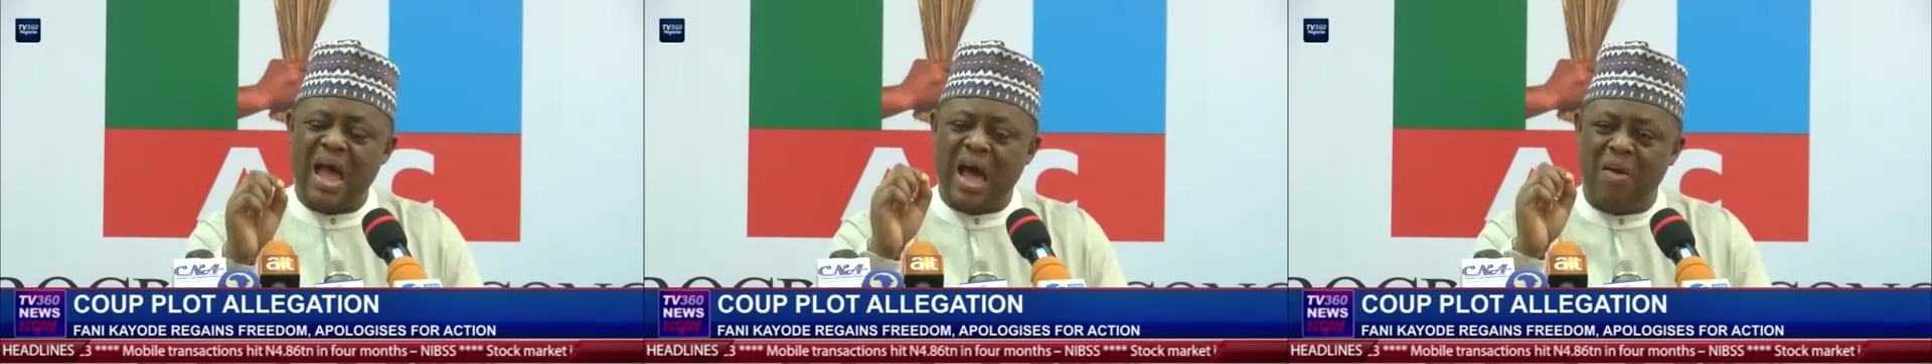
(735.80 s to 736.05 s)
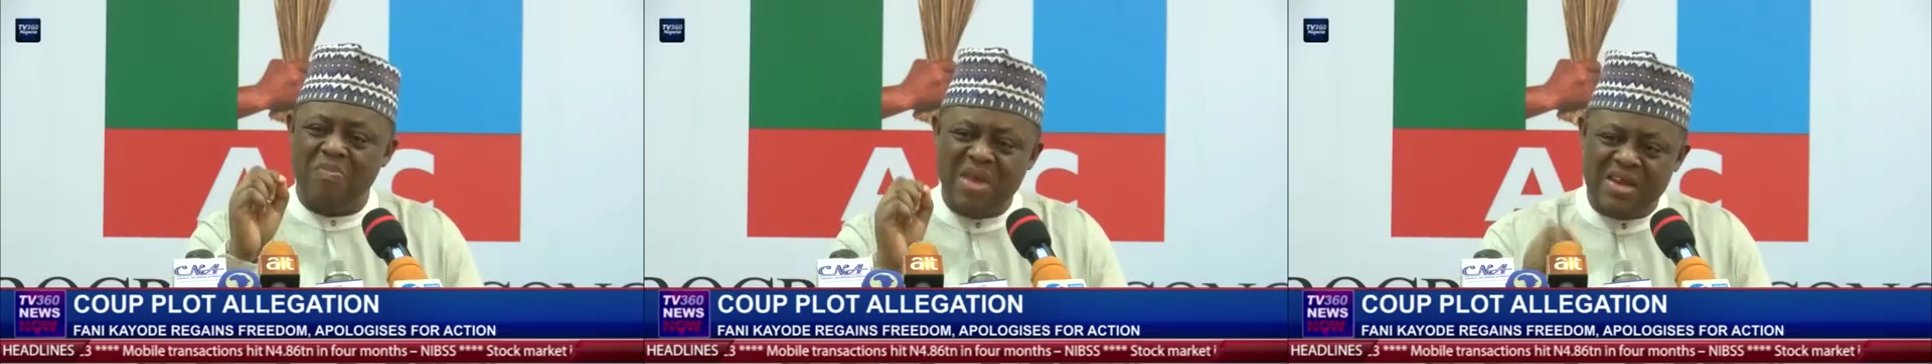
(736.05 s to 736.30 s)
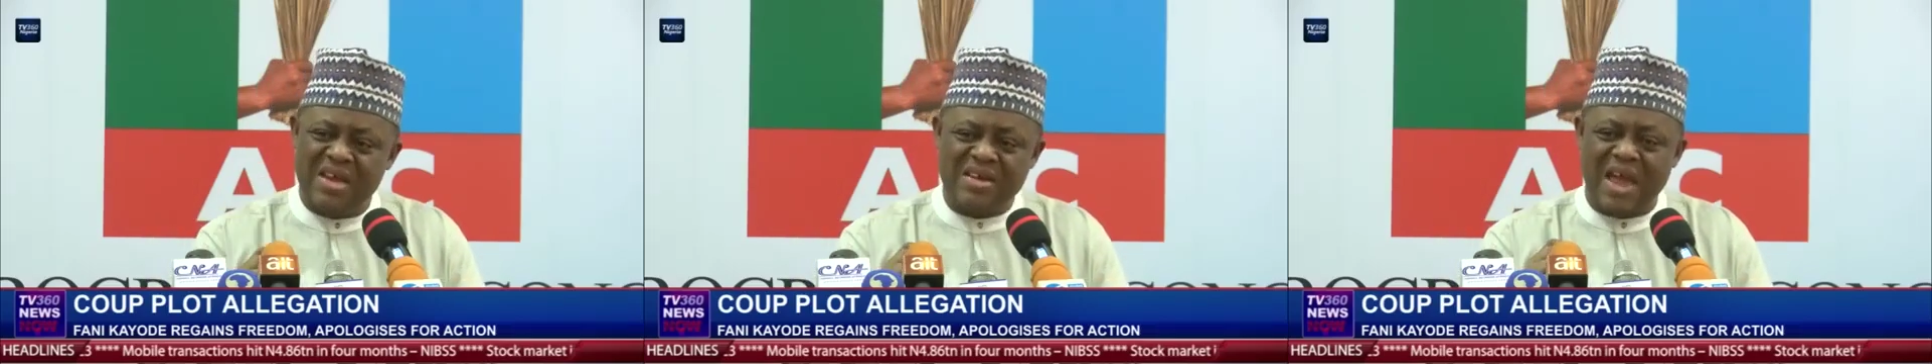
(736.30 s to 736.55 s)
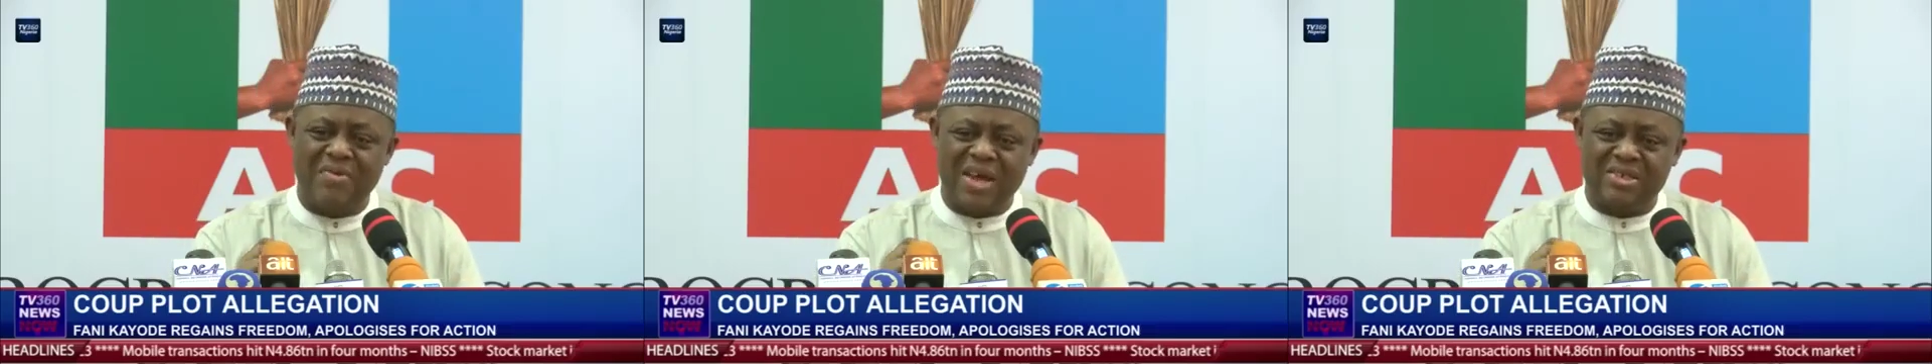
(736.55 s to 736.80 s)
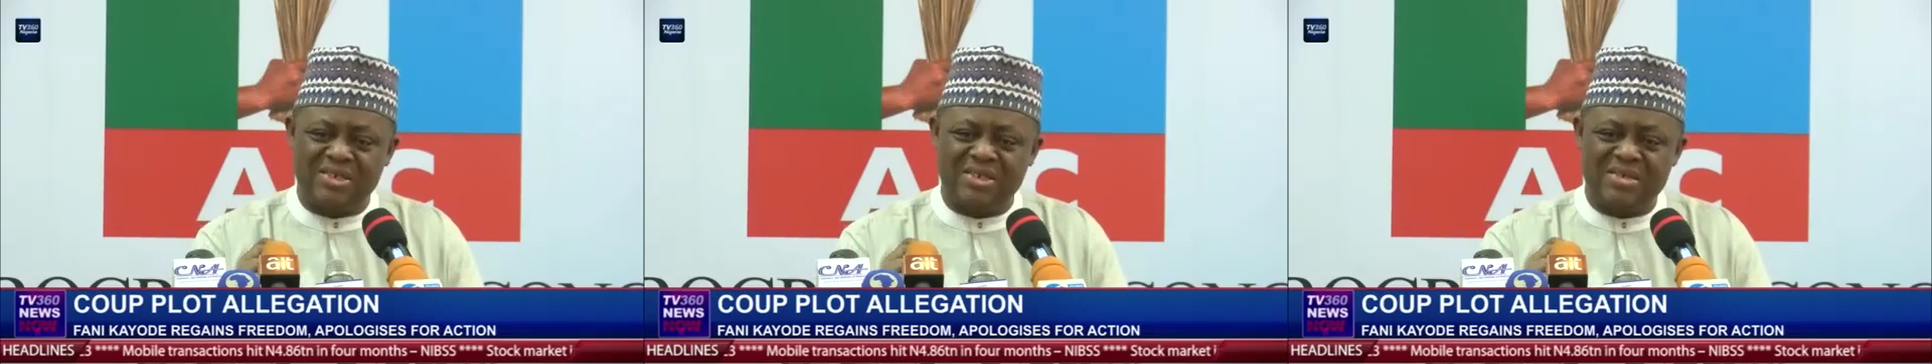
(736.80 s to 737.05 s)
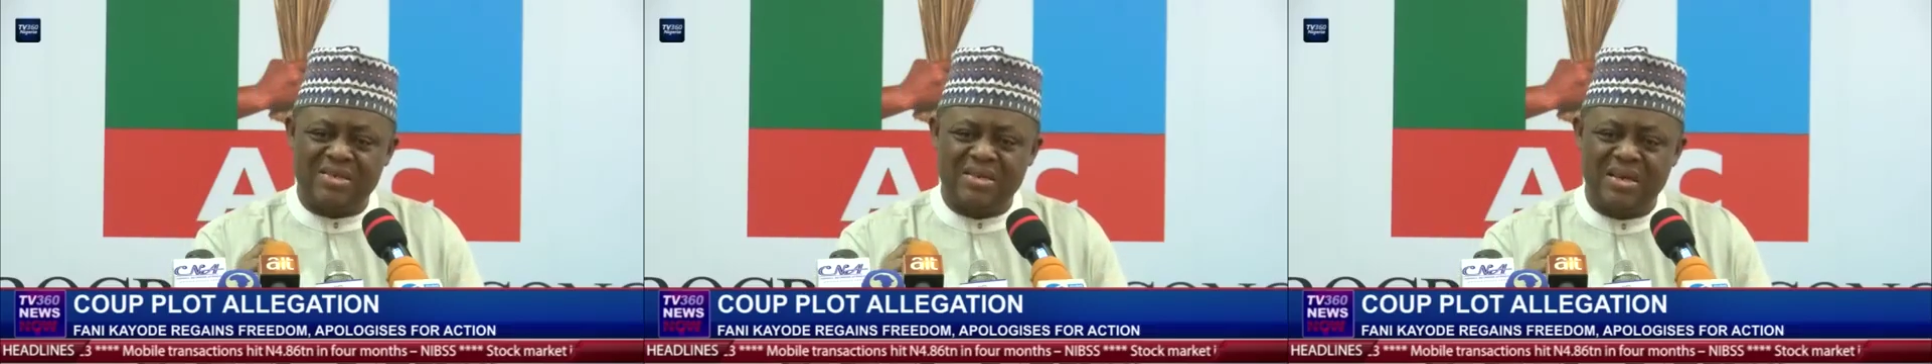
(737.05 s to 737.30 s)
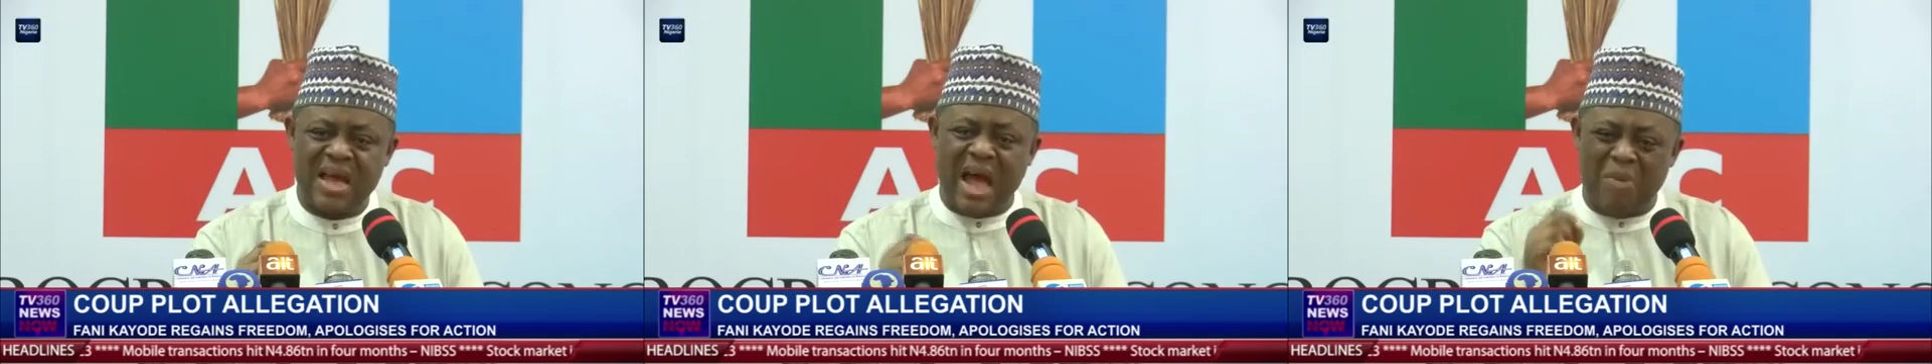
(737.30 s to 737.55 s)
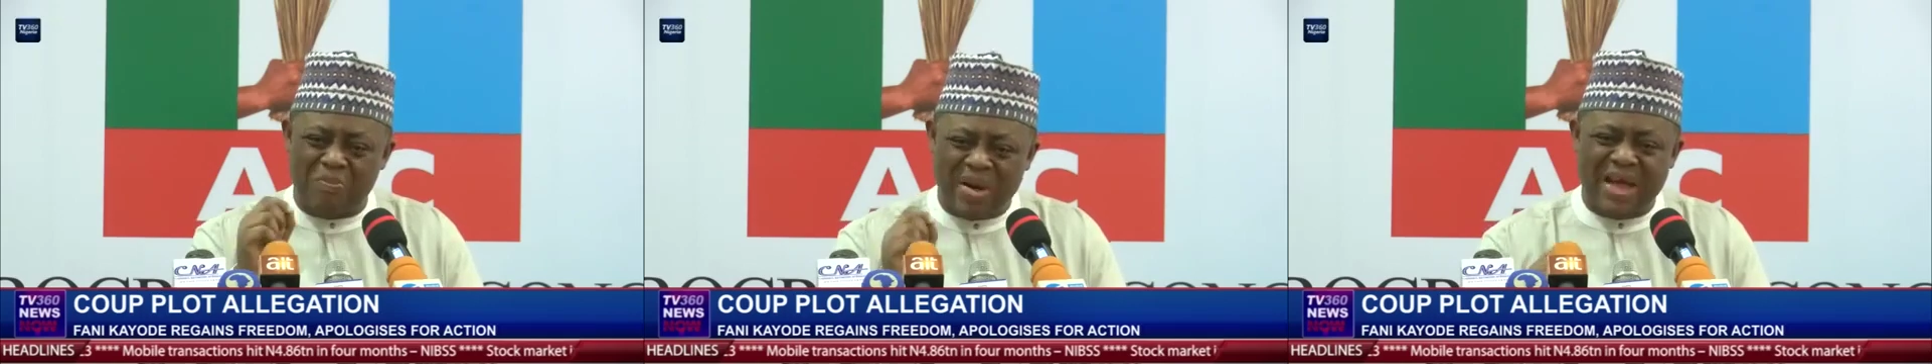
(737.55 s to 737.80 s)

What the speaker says: our media directors, our